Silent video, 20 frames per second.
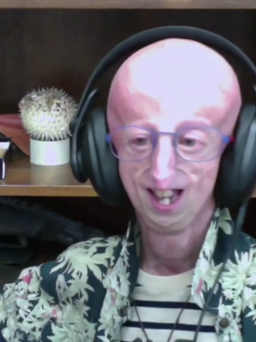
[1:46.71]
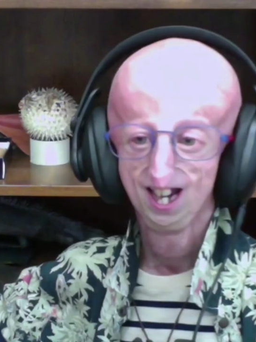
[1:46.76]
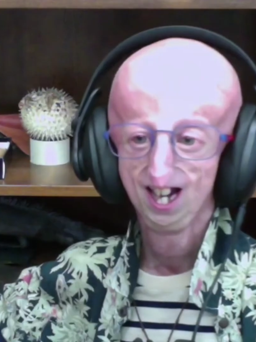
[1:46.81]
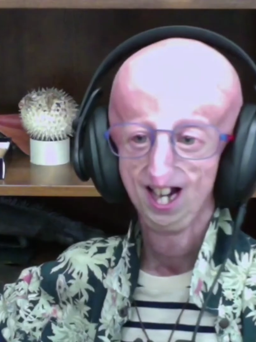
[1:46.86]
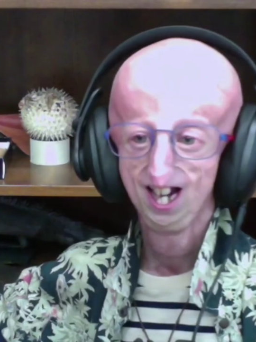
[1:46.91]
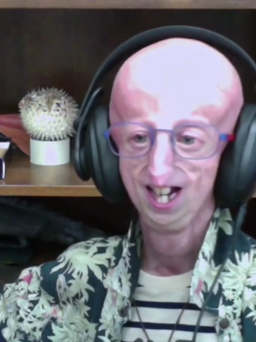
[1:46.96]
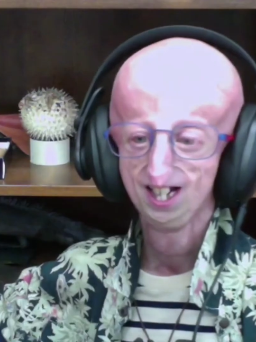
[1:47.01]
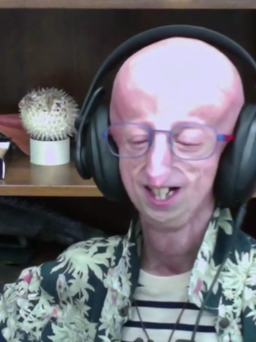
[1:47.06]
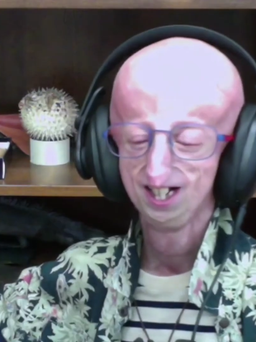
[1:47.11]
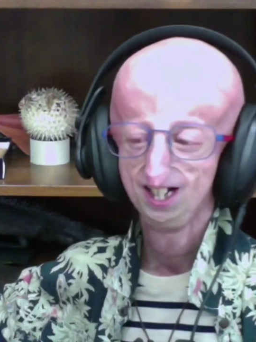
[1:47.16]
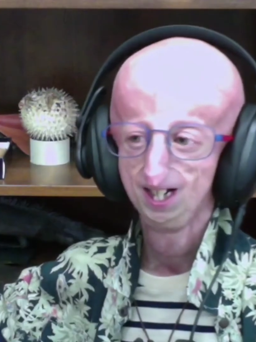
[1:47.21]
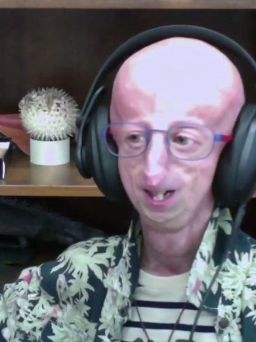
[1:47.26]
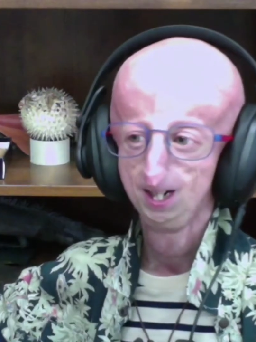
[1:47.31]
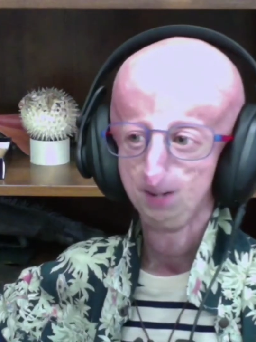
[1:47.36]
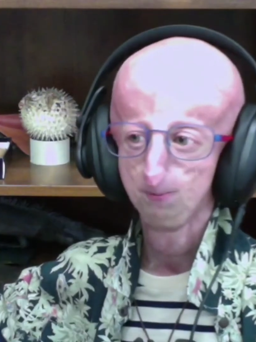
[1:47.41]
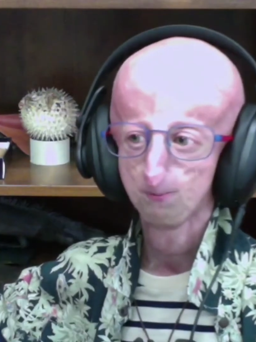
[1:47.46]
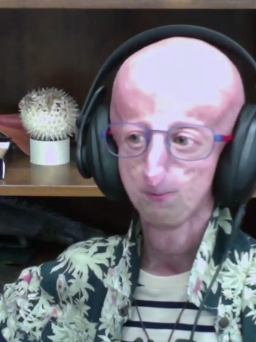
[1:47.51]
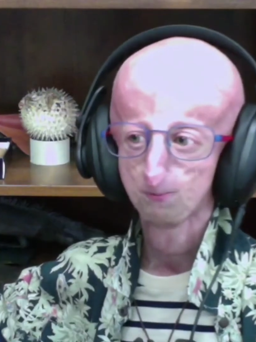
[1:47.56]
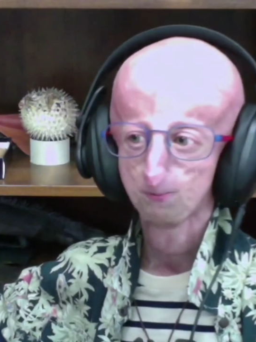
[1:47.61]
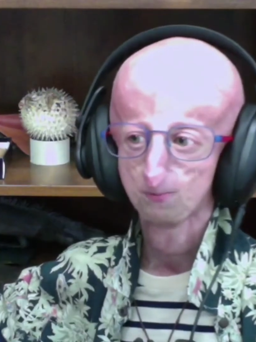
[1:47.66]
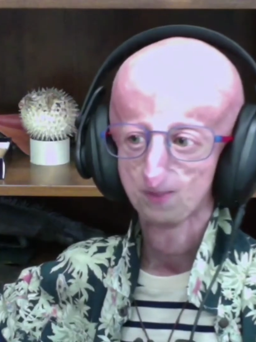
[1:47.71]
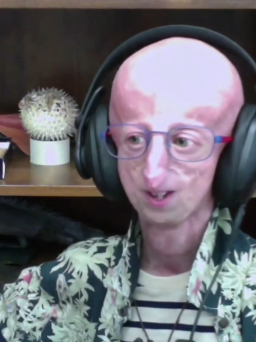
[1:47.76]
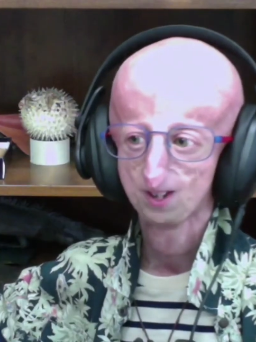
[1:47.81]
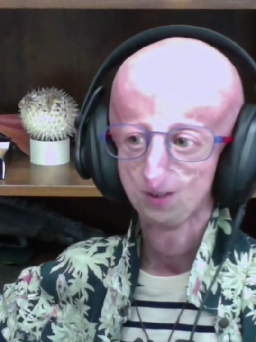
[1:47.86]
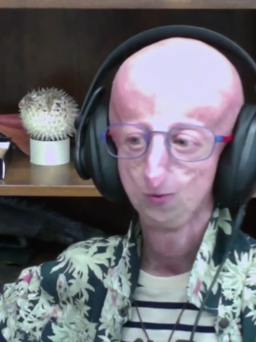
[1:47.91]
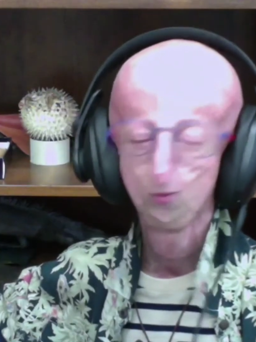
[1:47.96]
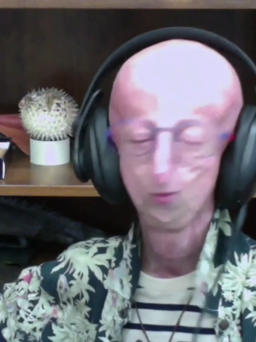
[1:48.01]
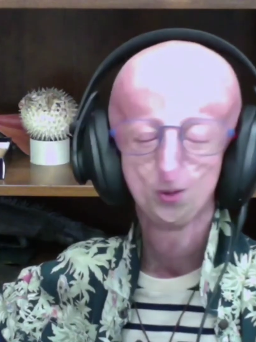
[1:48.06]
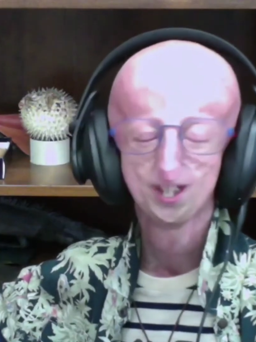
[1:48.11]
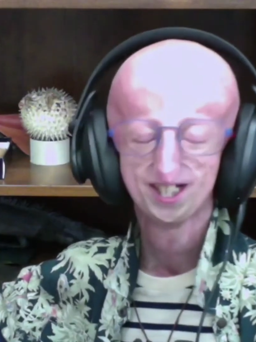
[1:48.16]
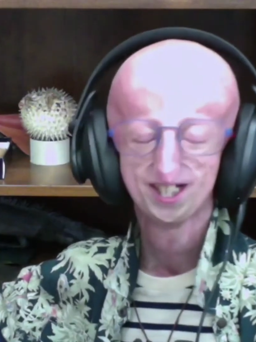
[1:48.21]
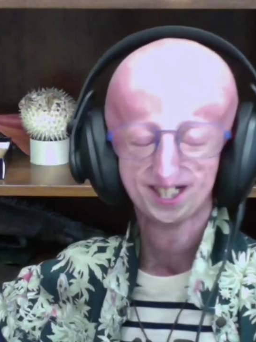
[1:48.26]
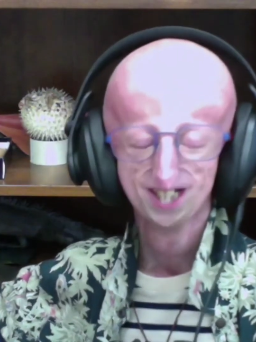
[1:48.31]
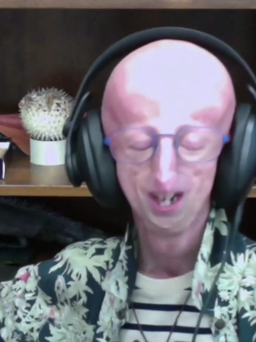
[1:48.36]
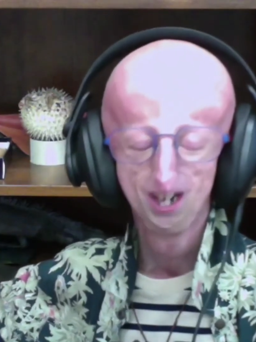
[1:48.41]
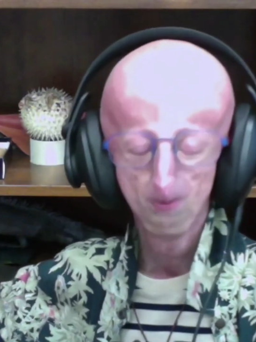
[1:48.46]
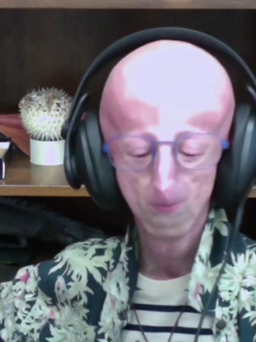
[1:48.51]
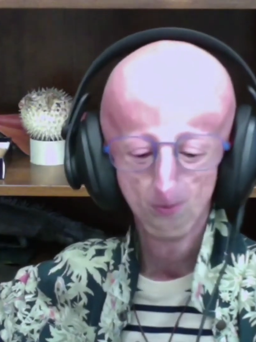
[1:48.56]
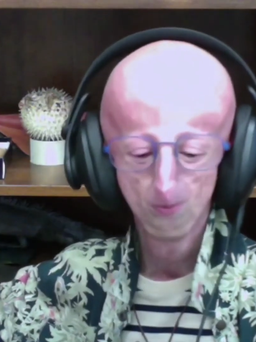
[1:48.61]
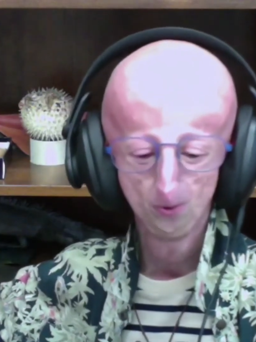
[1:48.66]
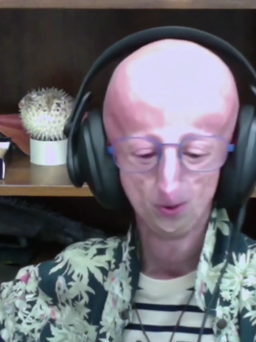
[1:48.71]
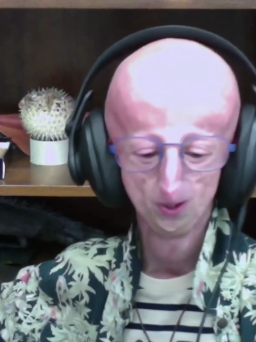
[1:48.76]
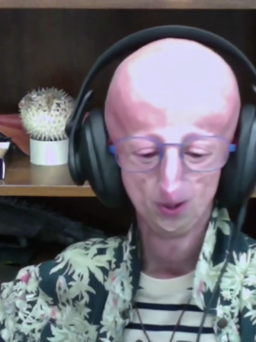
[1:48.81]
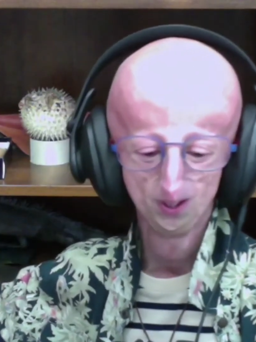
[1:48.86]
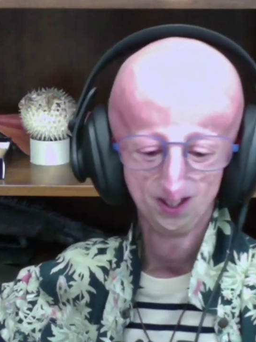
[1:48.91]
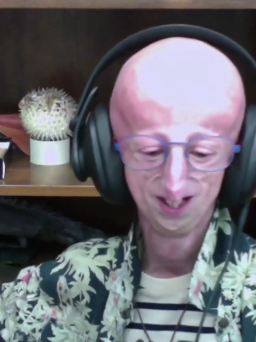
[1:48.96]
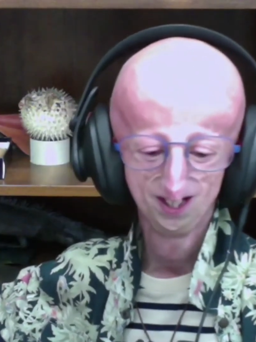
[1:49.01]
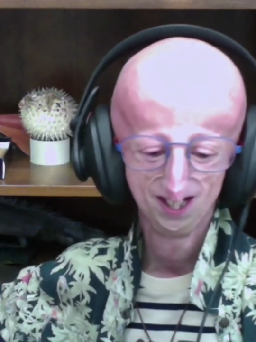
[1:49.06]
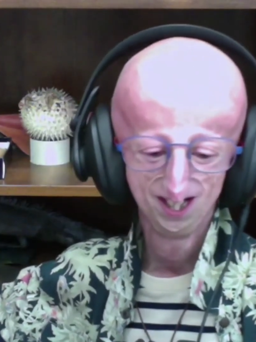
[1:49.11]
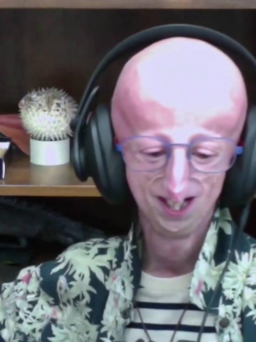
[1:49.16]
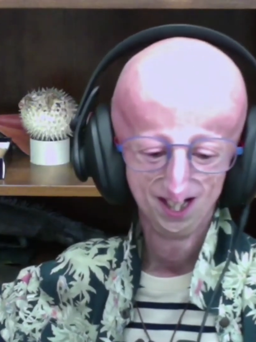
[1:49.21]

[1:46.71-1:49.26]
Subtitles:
And for example,